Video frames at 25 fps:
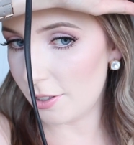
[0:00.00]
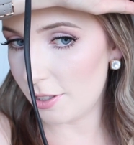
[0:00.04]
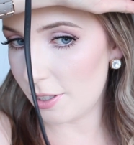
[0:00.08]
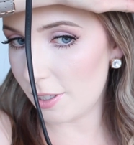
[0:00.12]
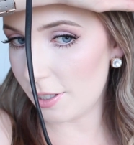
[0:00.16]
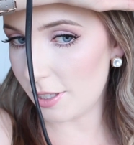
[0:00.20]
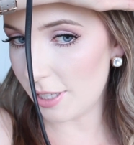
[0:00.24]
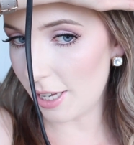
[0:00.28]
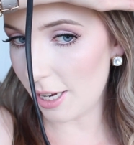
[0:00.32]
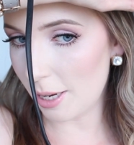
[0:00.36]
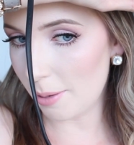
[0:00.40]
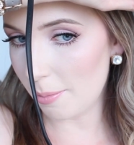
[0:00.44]
It's
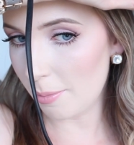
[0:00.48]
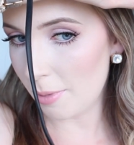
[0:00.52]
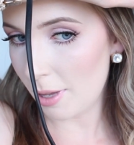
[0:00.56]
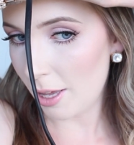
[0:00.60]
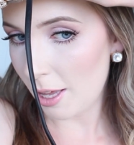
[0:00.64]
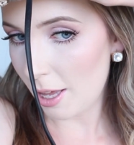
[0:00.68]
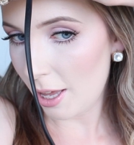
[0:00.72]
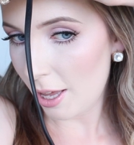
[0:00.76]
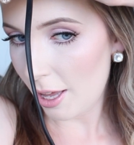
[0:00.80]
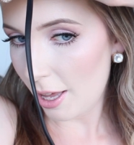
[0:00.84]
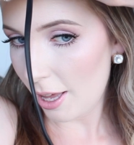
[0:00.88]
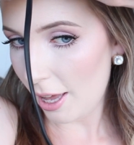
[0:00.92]
the same
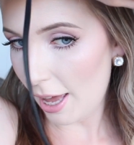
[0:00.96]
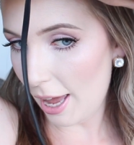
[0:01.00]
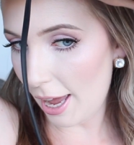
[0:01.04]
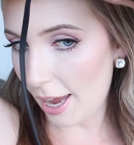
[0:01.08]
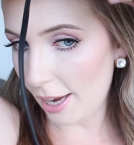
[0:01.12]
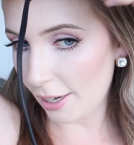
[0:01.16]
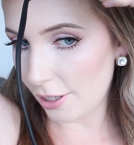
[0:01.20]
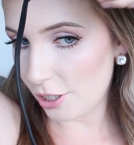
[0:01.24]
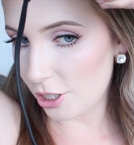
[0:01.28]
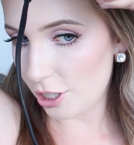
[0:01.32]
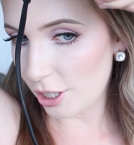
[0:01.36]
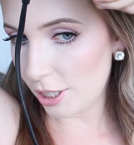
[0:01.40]

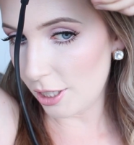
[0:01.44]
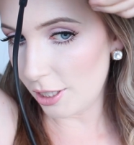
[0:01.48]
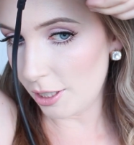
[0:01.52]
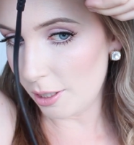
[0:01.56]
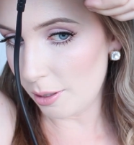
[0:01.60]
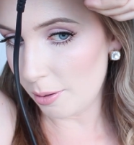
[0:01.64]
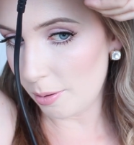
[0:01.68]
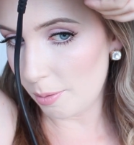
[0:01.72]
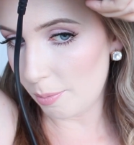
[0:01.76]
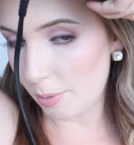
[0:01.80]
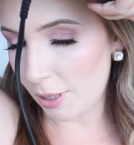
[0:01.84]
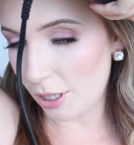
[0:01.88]
action,
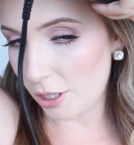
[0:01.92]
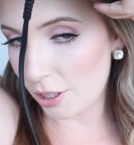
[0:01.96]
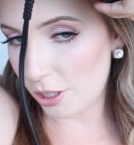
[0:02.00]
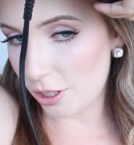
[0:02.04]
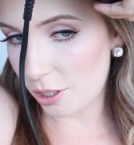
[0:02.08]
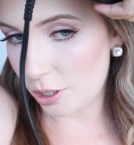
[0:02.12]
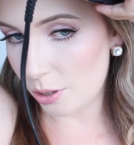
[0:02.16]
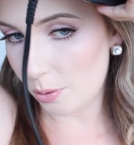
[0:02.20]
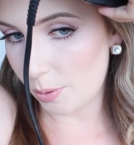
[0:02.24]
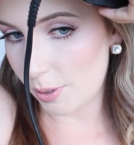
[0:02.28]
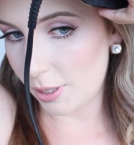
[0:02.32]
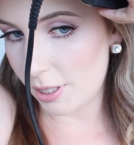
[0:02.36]
but you
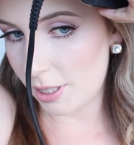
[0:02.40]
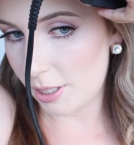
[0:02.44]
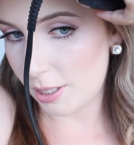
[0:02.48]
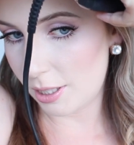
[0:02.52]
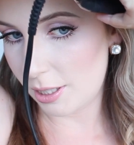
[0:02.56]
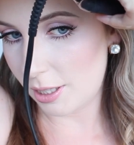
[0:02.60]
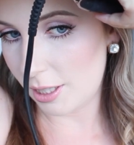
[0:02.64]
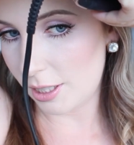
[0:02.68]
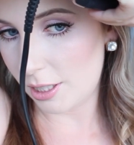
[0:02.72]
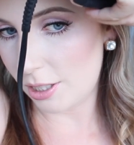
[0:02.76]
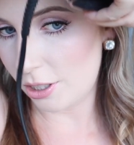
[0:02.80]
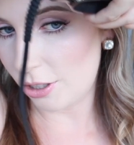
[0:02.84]
just twist the